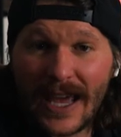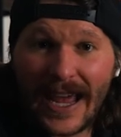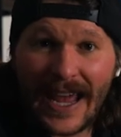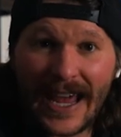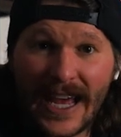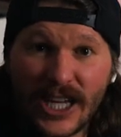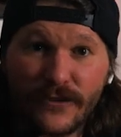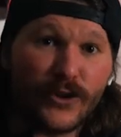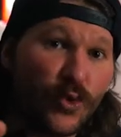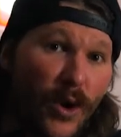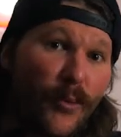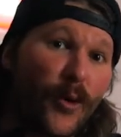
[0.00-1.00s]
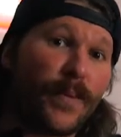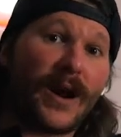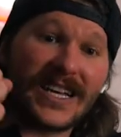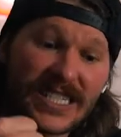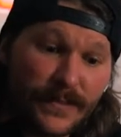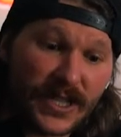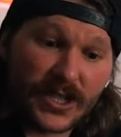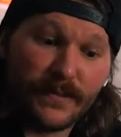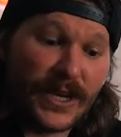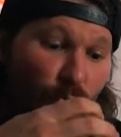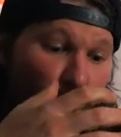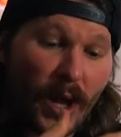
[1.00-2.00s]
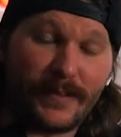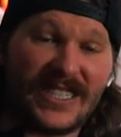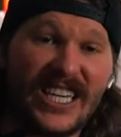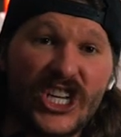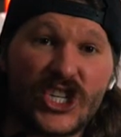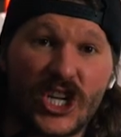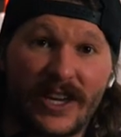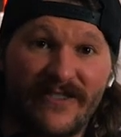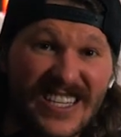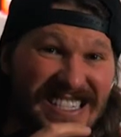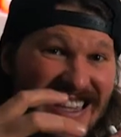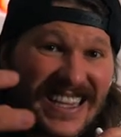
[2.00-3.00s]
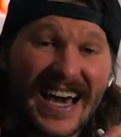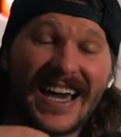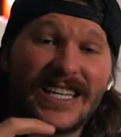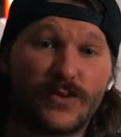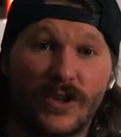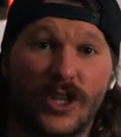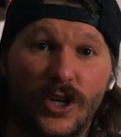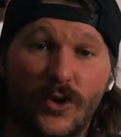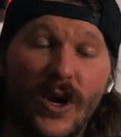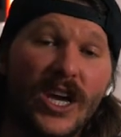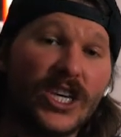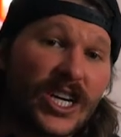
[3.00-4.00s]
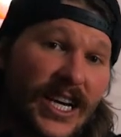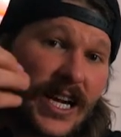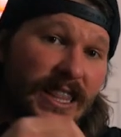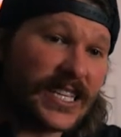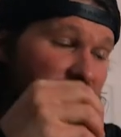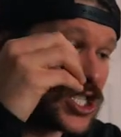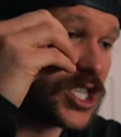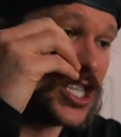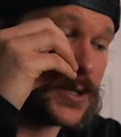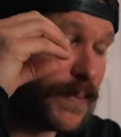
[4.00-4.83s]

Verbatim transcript: And if you want more proximity to me and what I'm teaching, if this aligns with you, you this this.